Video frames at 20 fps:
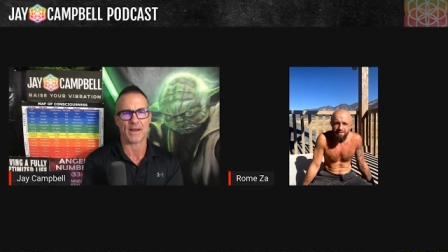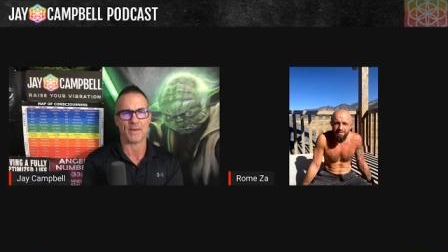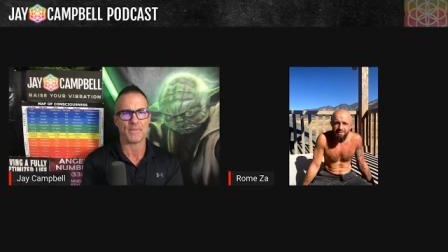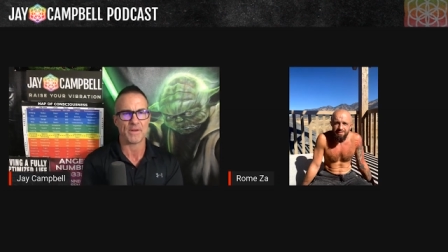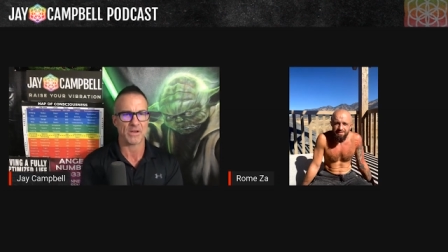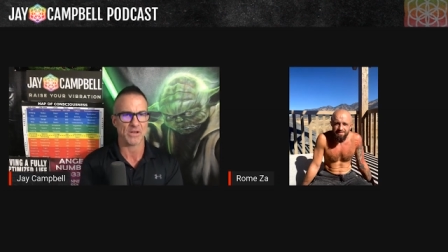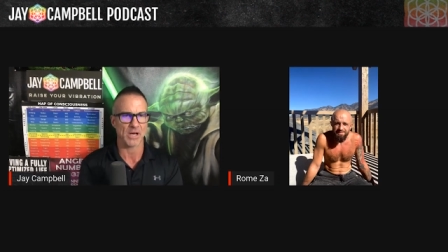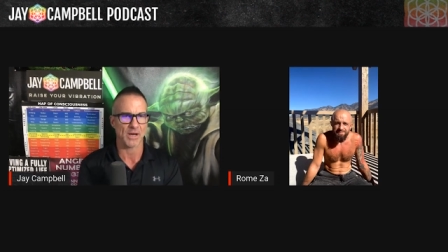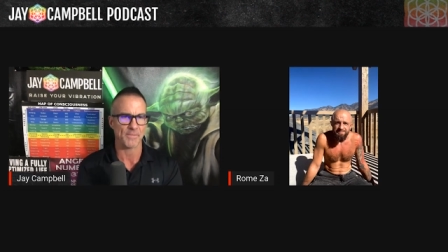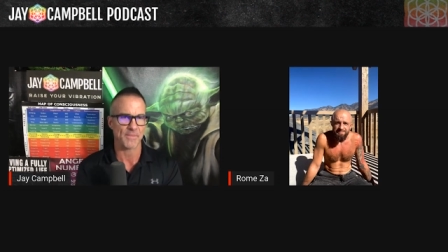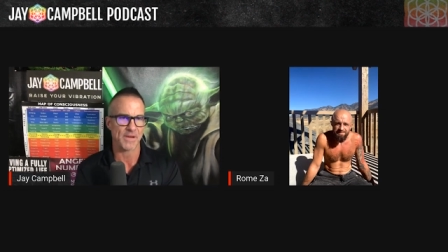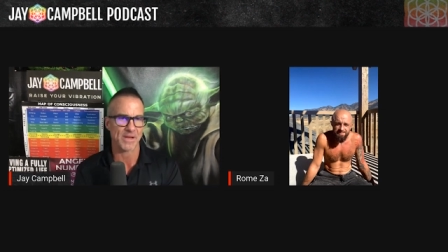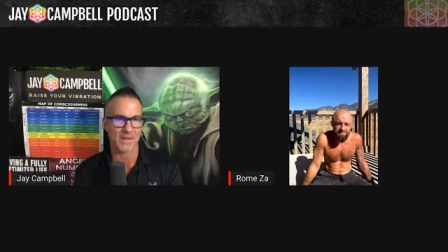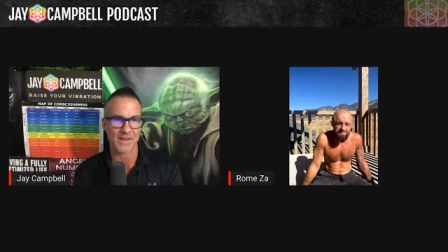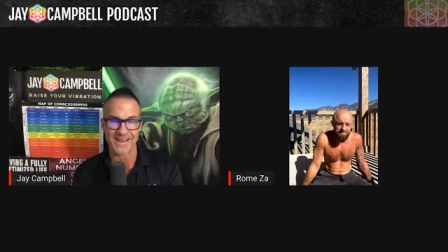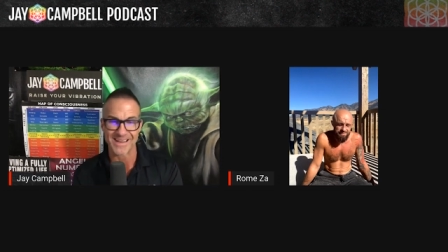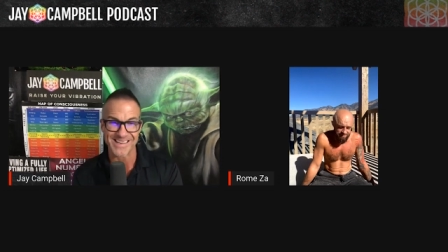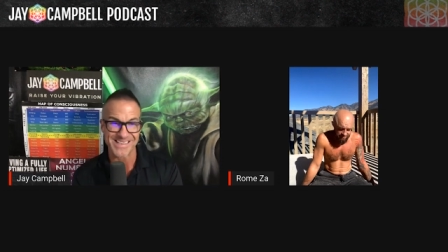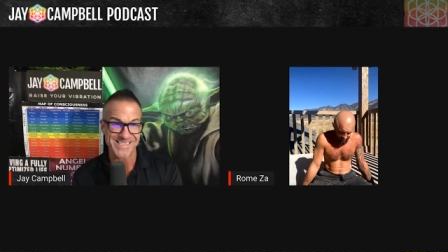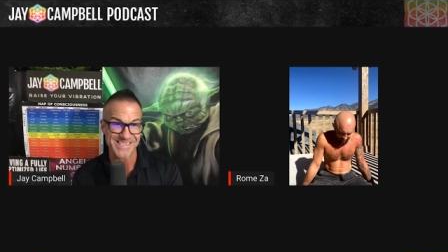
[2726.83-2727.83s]
I mean, I mean,
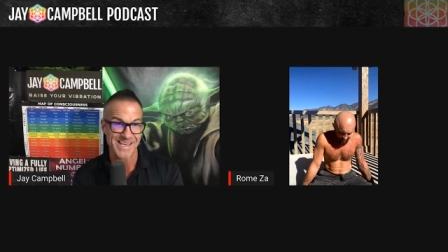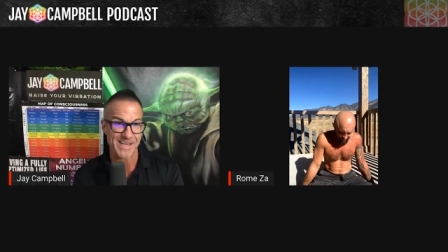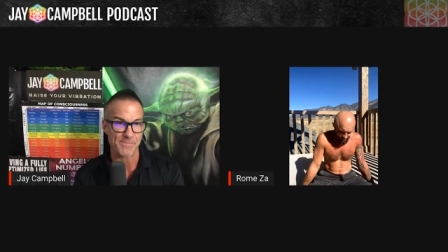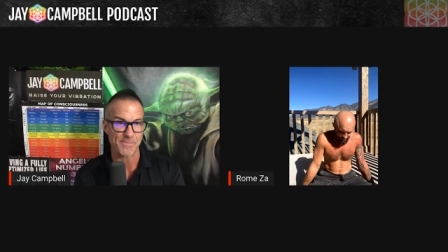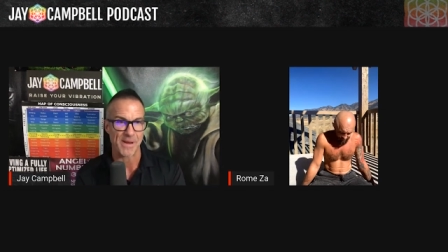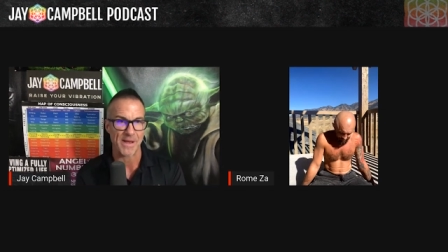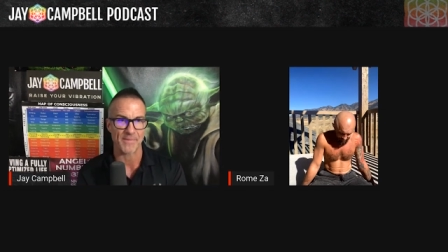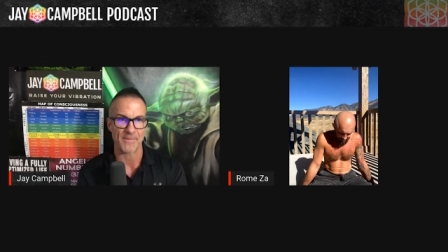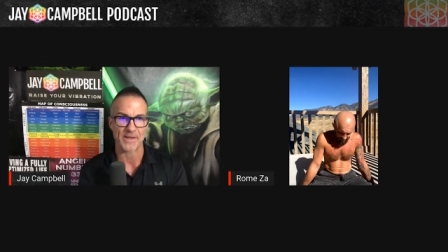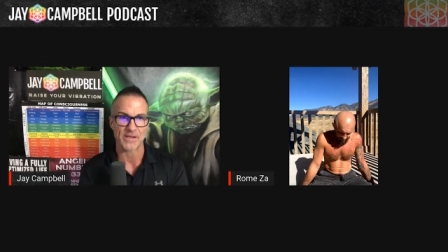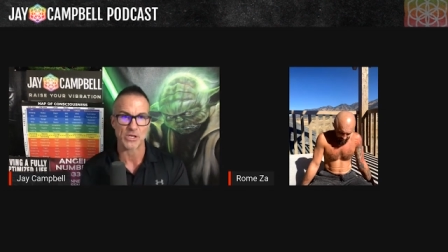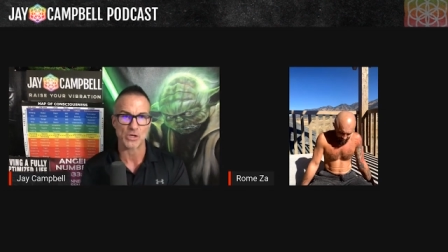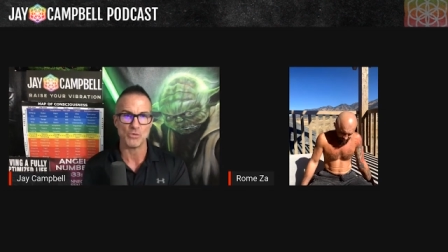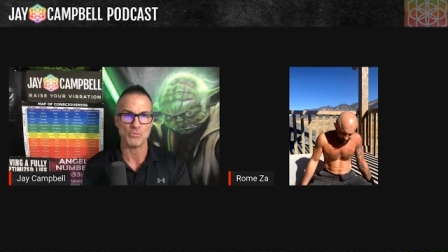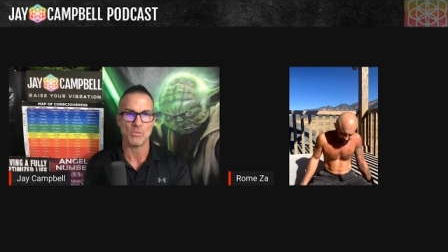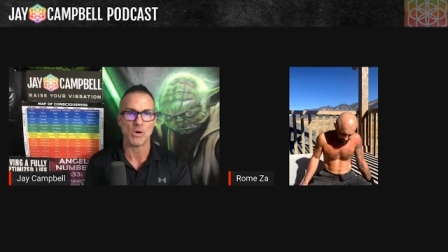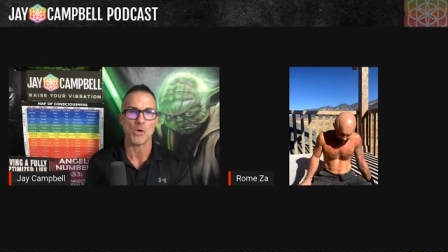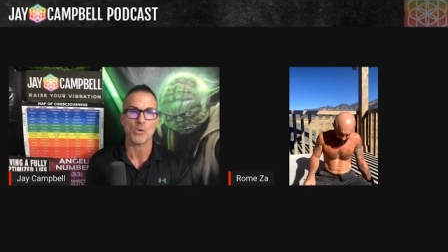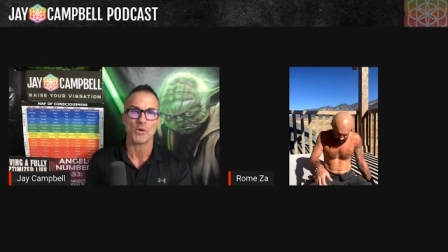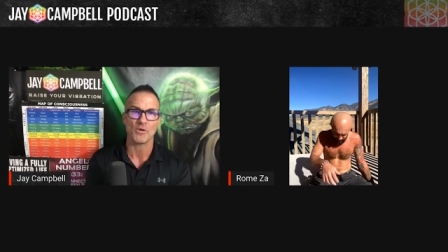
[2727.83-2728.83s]
like I said, man, like you
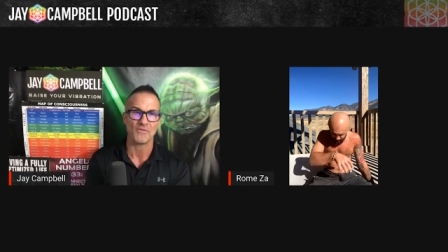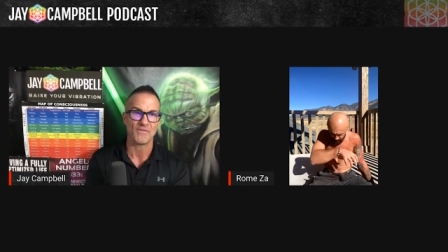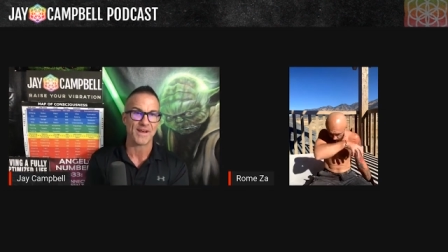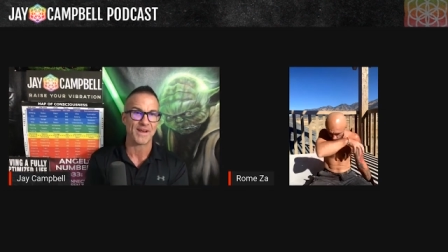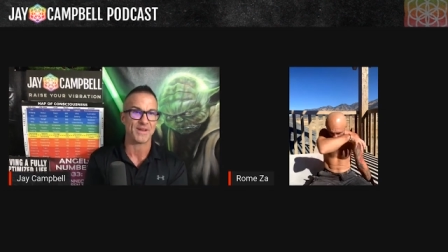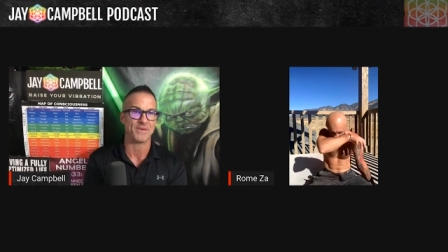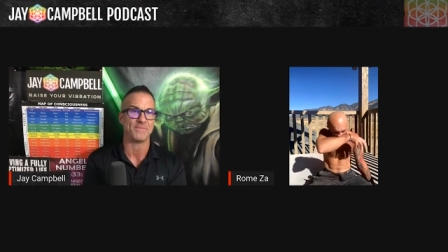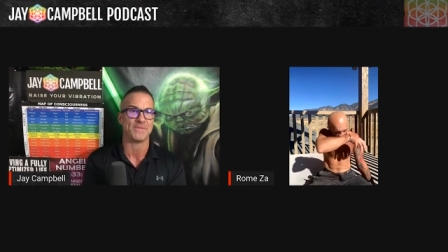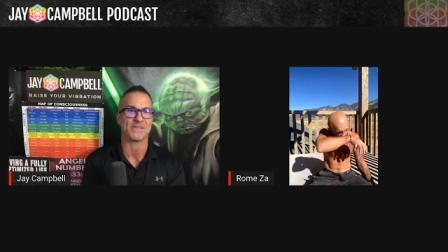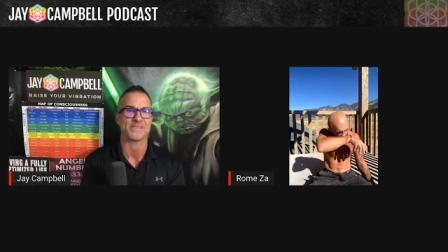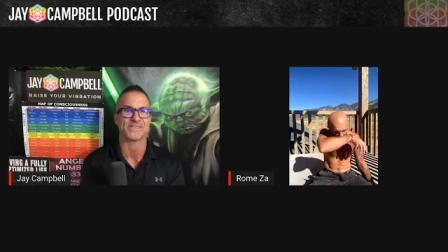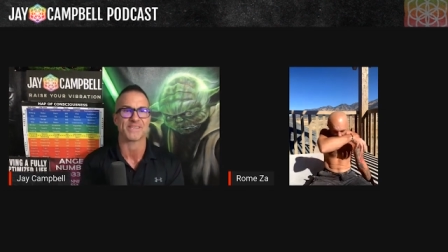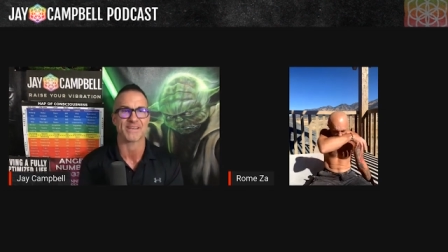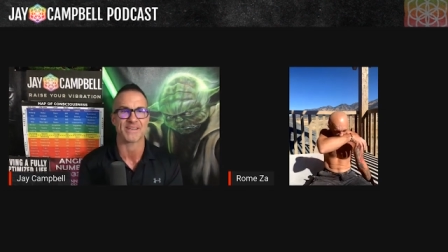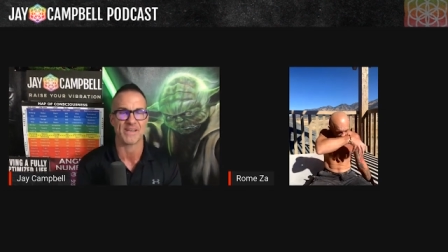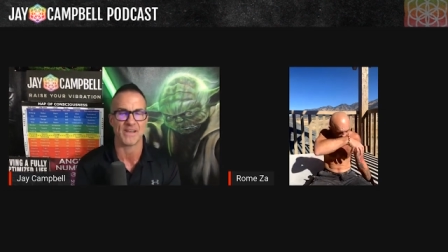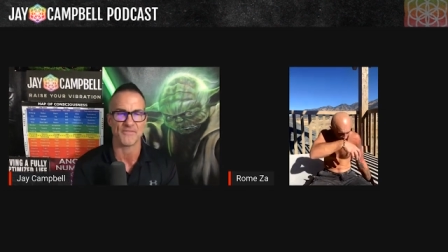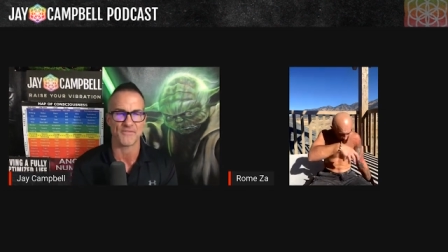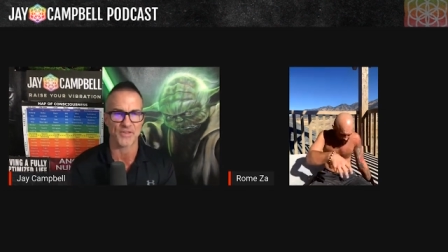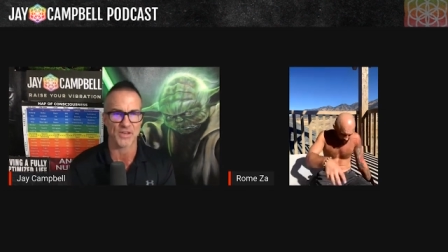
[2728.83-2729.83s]
motivated me
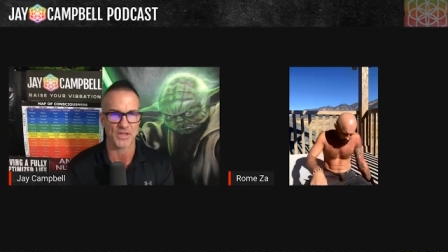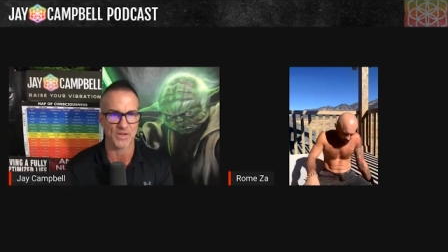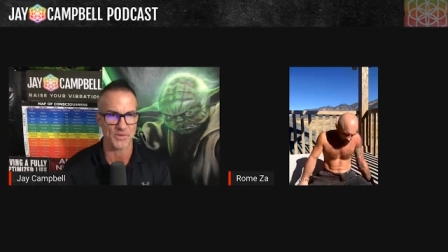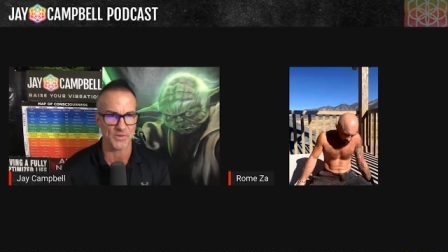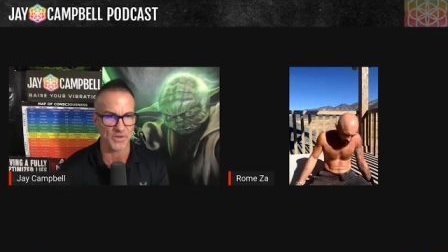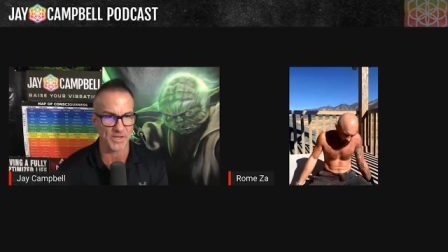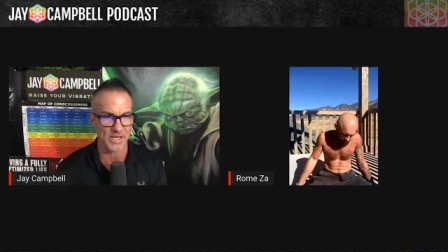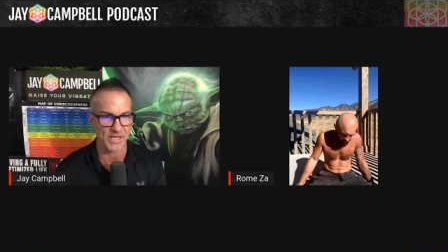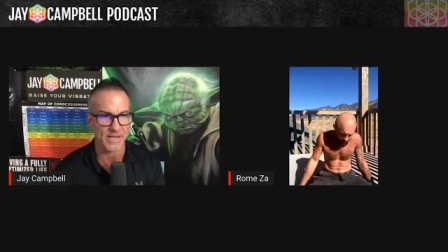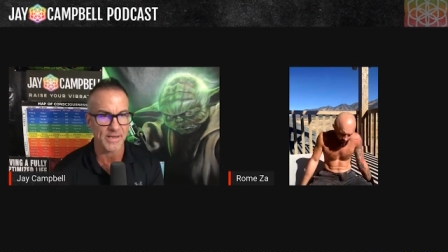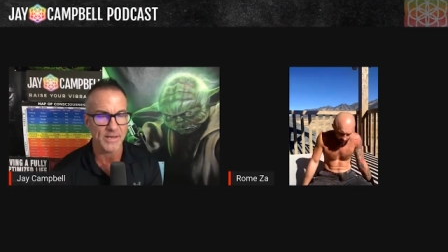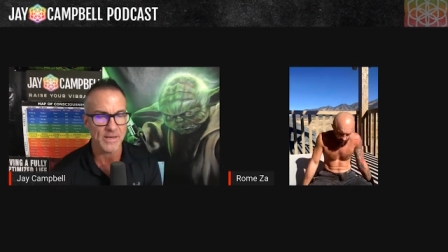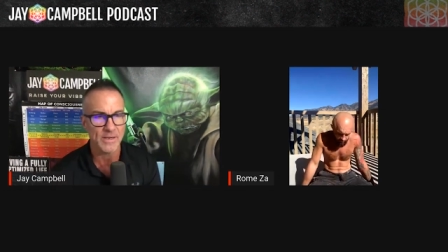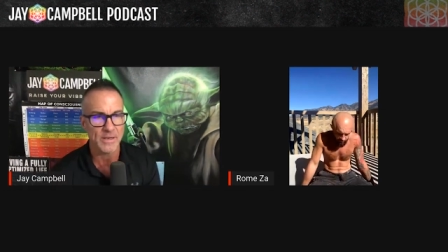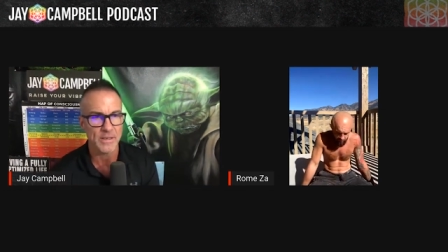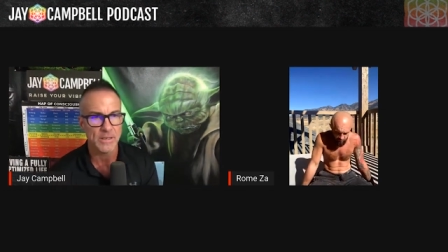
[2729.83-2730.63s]
significantly.